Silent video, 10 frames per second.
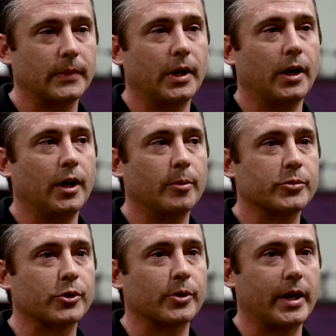
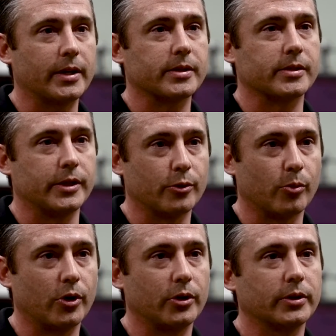So getting to see the
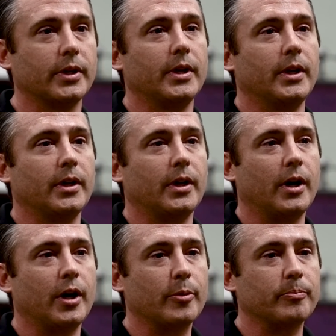world
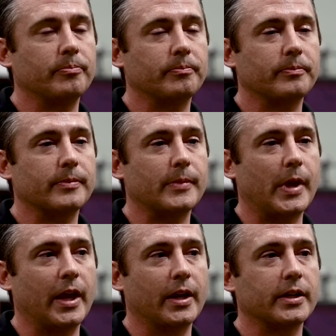
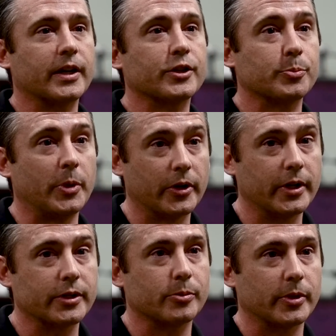and
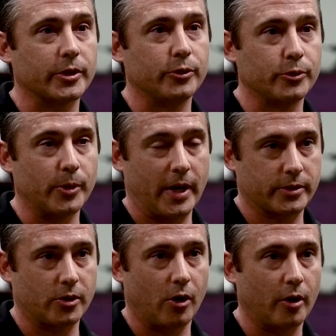experience what the U-2 has
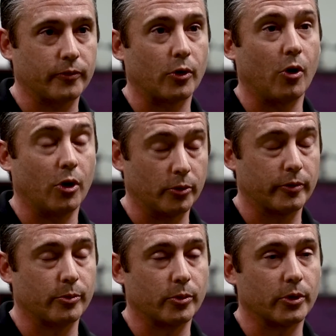to offer all over
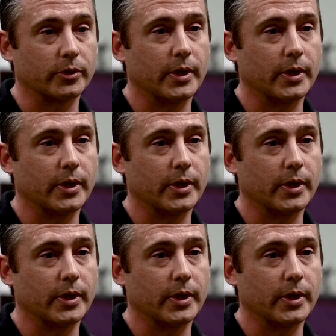the world.